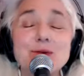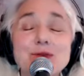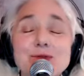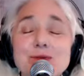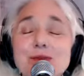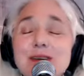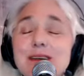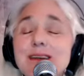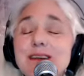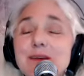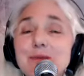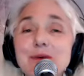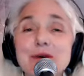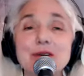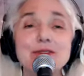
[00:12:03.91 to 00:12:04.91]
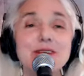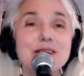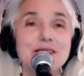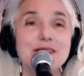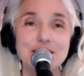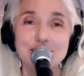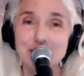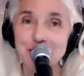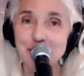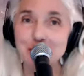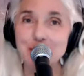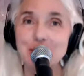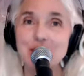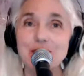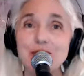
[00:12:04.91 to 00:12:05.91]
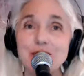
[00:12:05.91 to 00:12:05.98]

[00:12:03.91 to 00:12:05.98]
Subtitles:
was really the perfect environment